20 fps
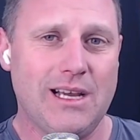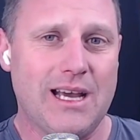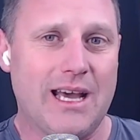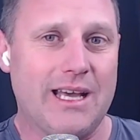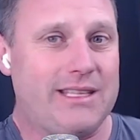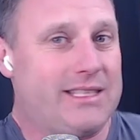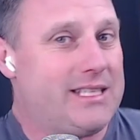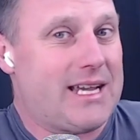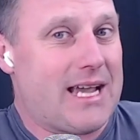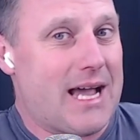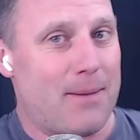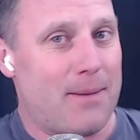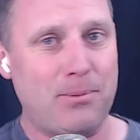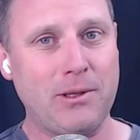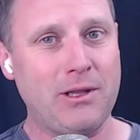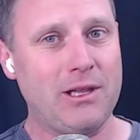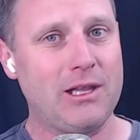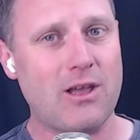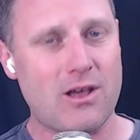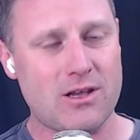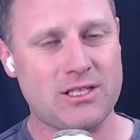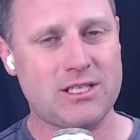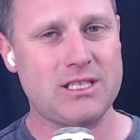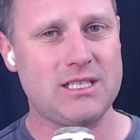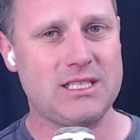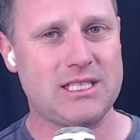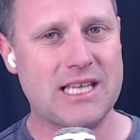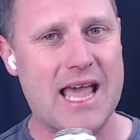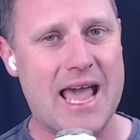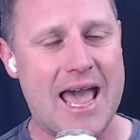it's a couple of
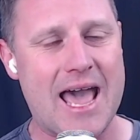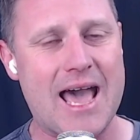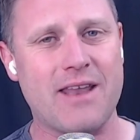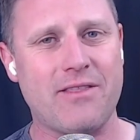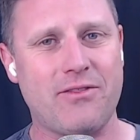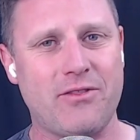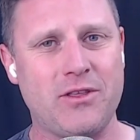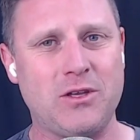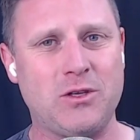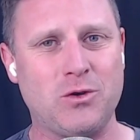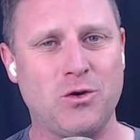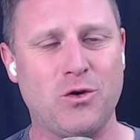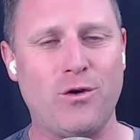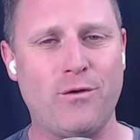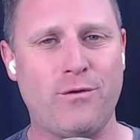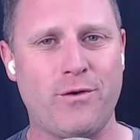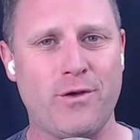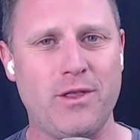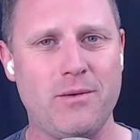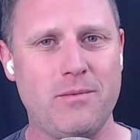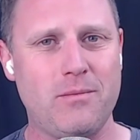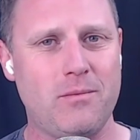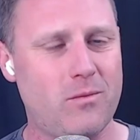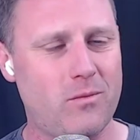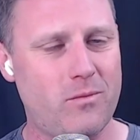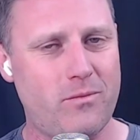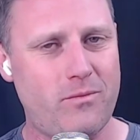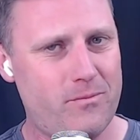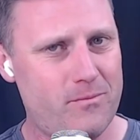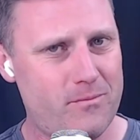losses out the door for them.
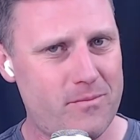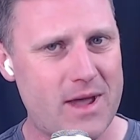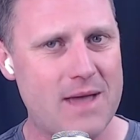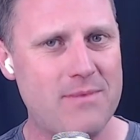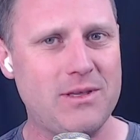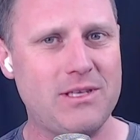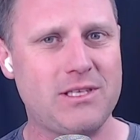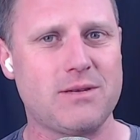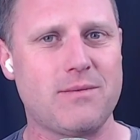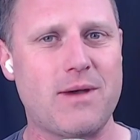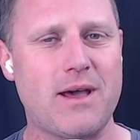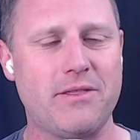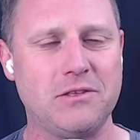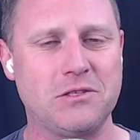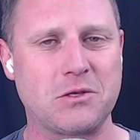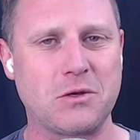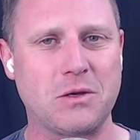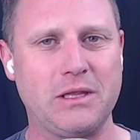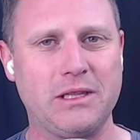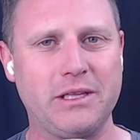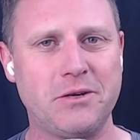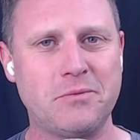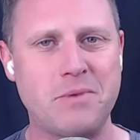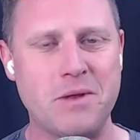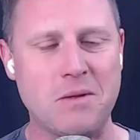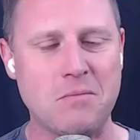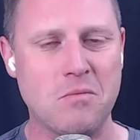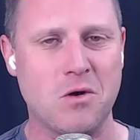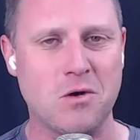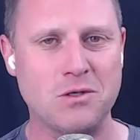Maybe some others are a little
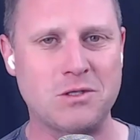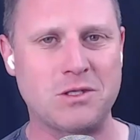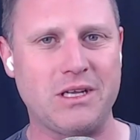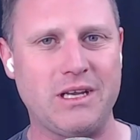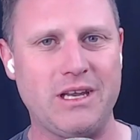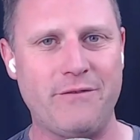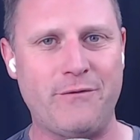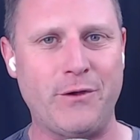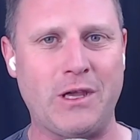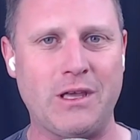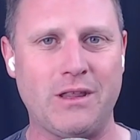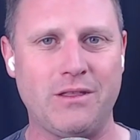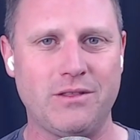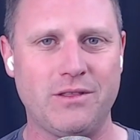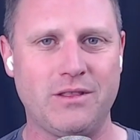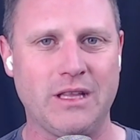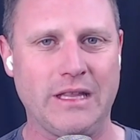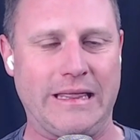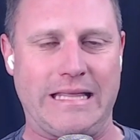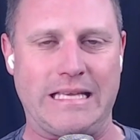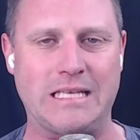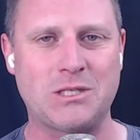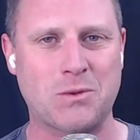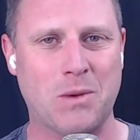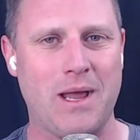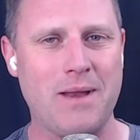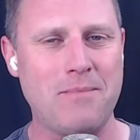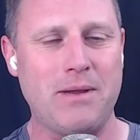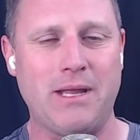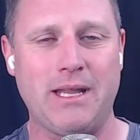bit more significant than this
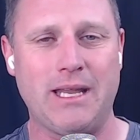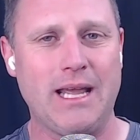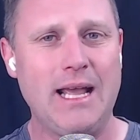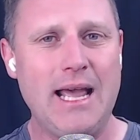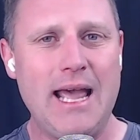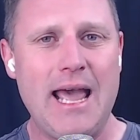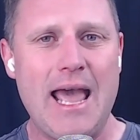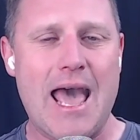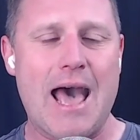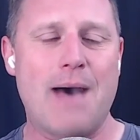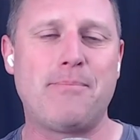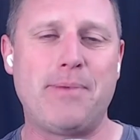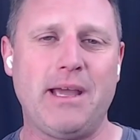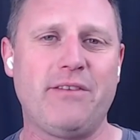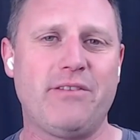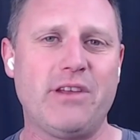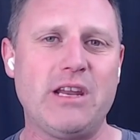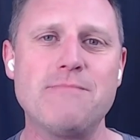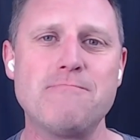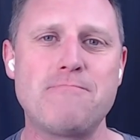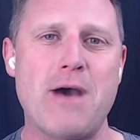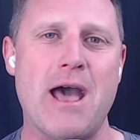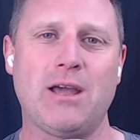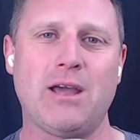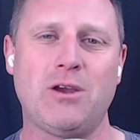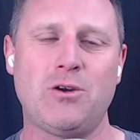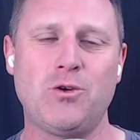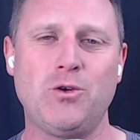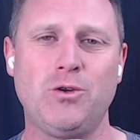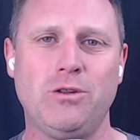one, but how big of an
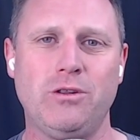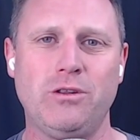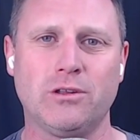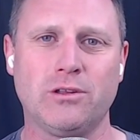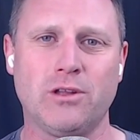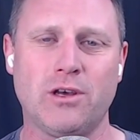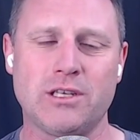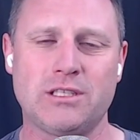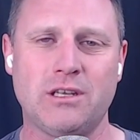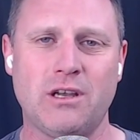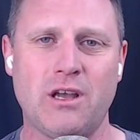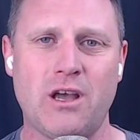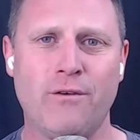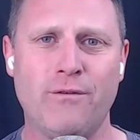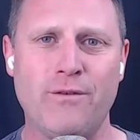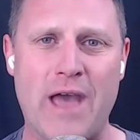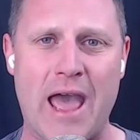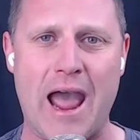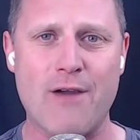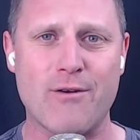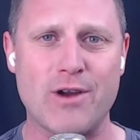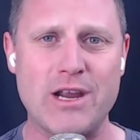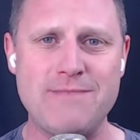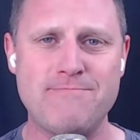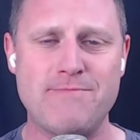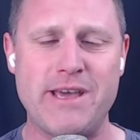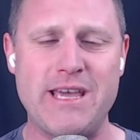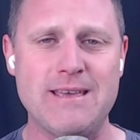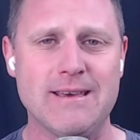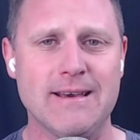impact could the loss of Harry
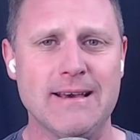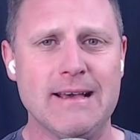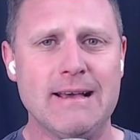be?